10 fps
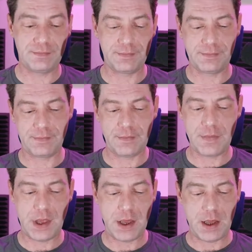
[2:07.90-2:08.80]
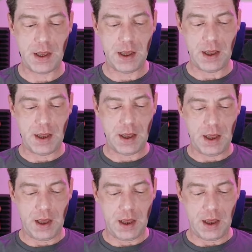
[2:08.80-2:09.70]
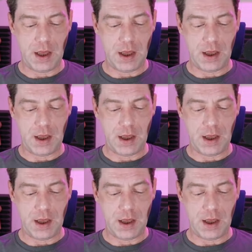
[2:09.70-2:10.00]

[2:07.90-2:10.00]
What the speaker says: No one is speaking in this clip.